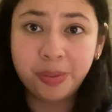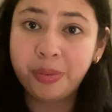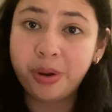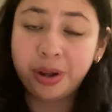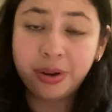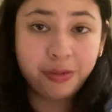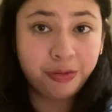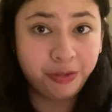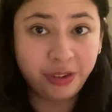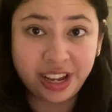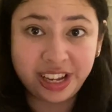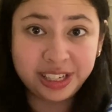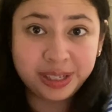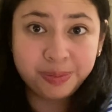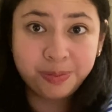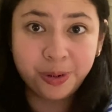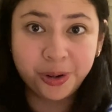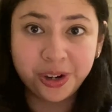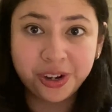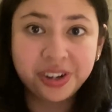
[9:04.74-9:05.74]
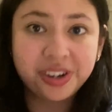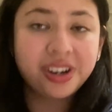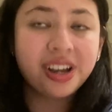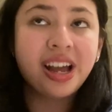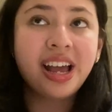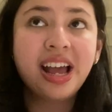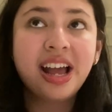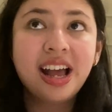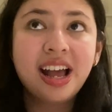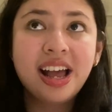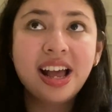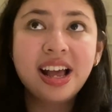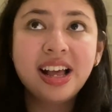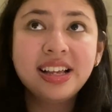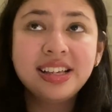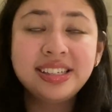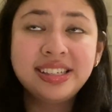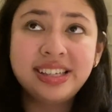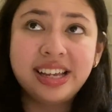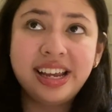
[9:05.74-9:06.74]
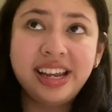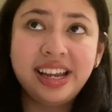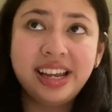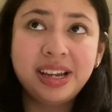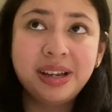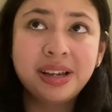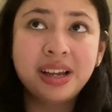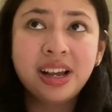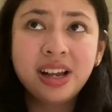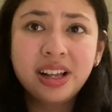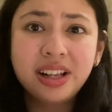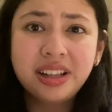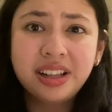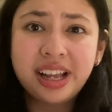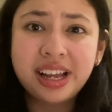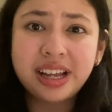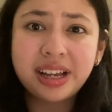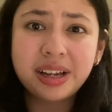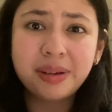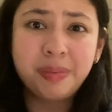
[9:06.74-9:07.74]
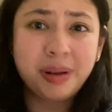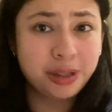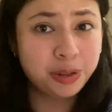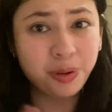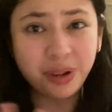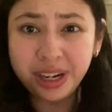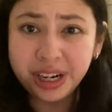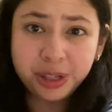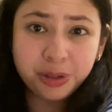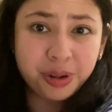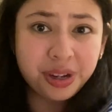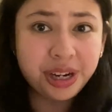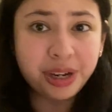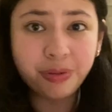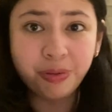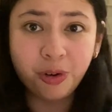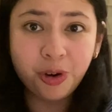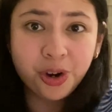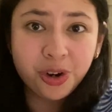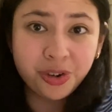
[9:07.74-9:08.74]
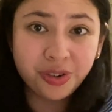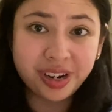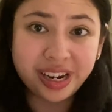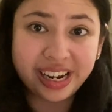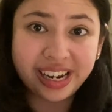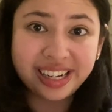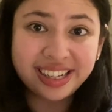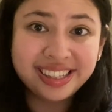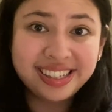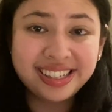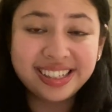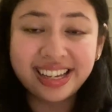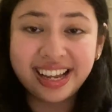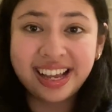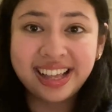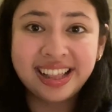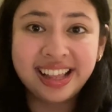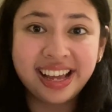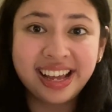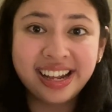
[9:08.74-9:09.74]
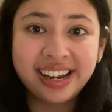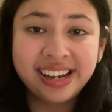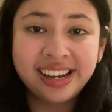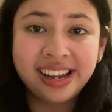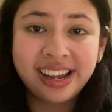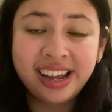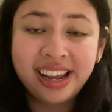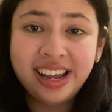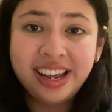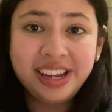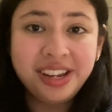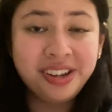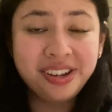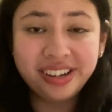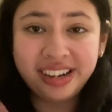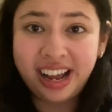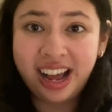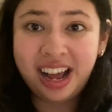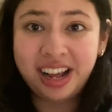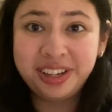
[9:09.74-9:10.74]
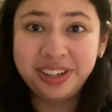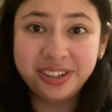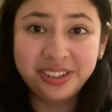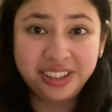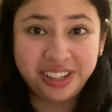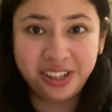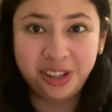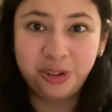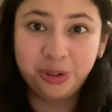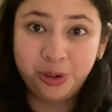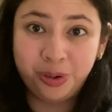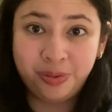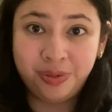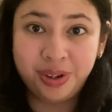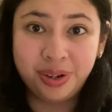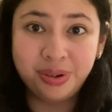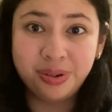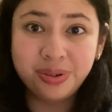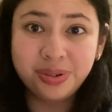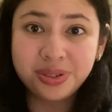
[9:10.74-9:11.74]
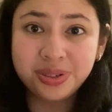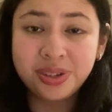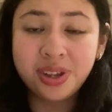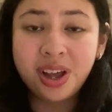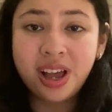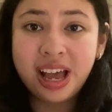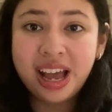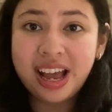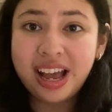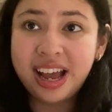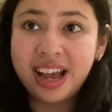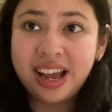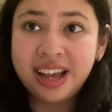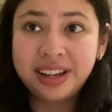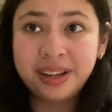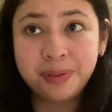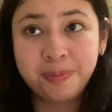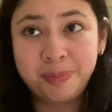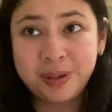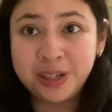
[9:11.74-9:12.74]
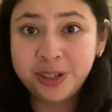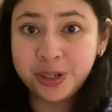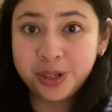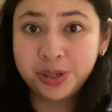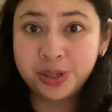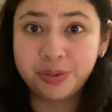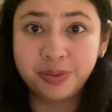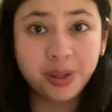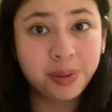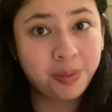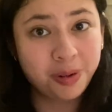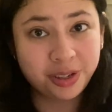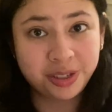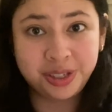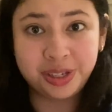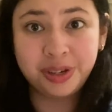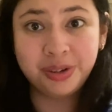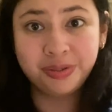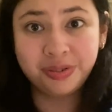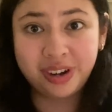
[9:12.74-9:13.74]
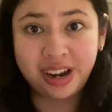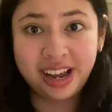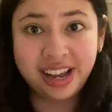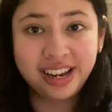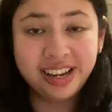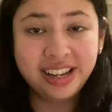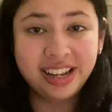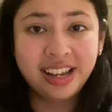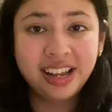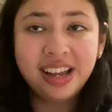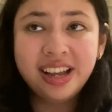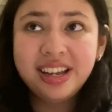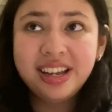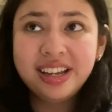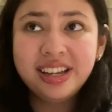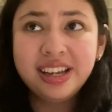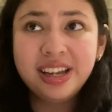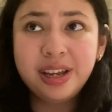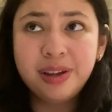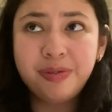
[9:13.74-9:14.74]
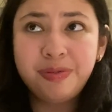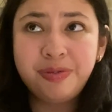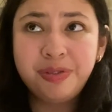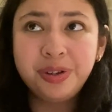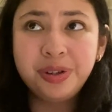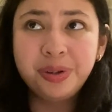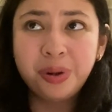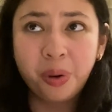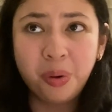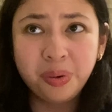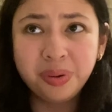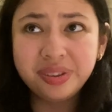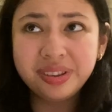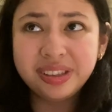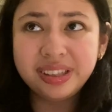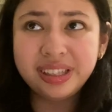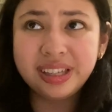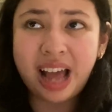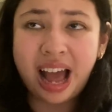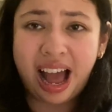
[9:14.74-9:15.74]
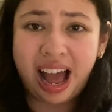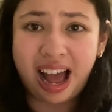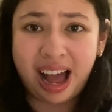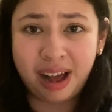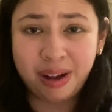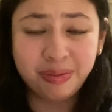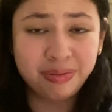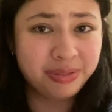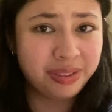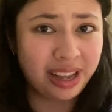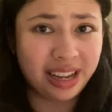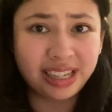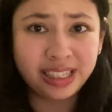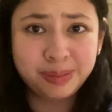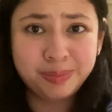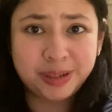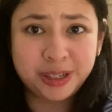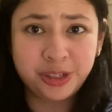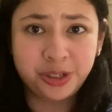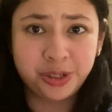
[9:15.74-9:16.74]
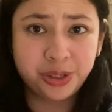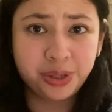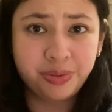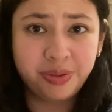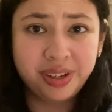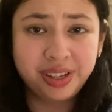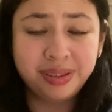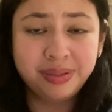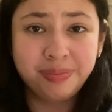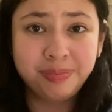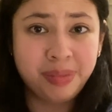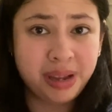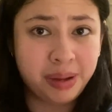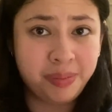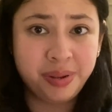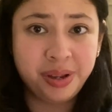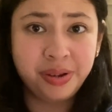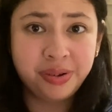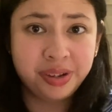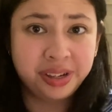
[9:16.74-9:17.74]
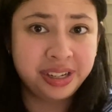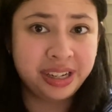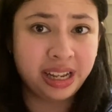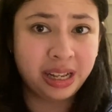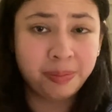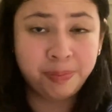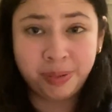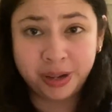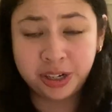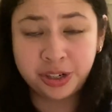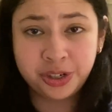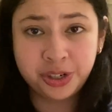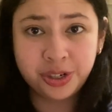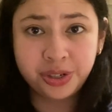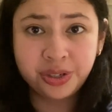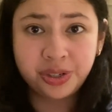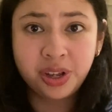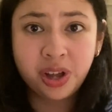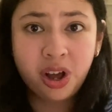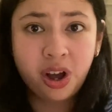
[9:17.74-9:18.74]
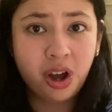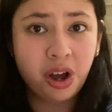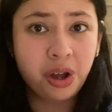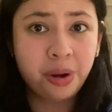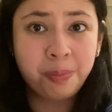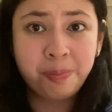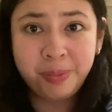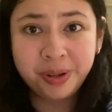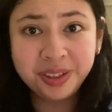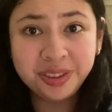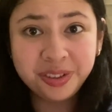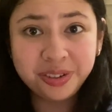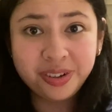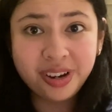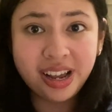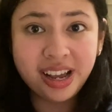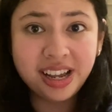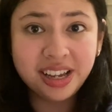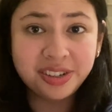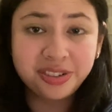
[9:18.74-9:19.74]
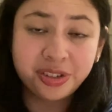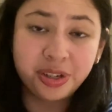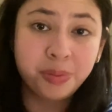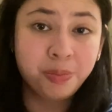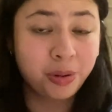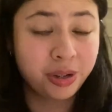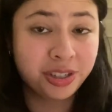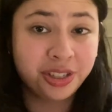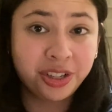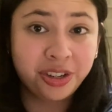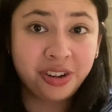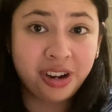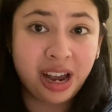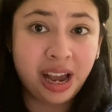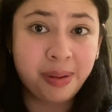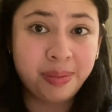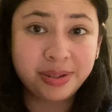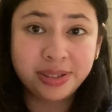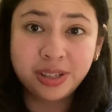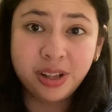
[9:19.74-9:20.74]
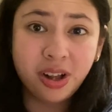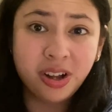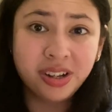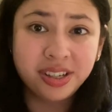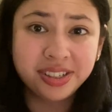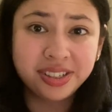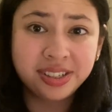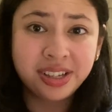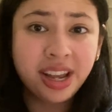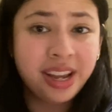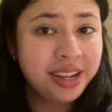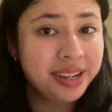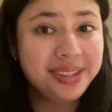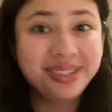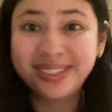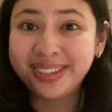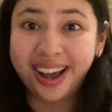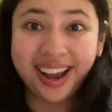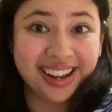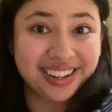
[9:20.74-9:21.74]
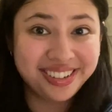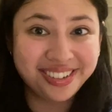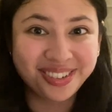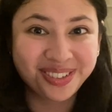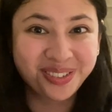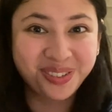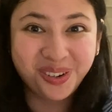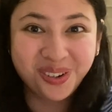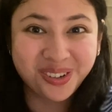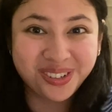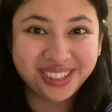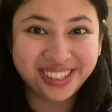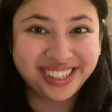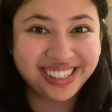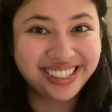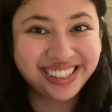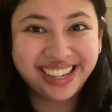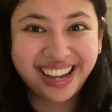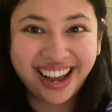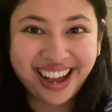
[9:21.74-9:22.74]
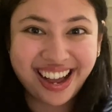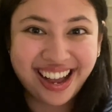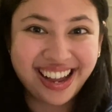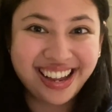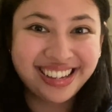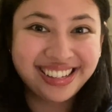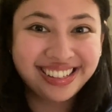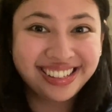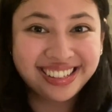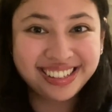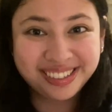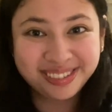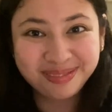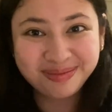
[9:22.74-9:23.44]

on Facebook saying like my 2024 reads, and then you can add your little reviews and pictures of the books you read. If you don't have nice pictures of it, maybe you can get pictures on Pinterest or Bookstagram, as long as you cite your sources, guys.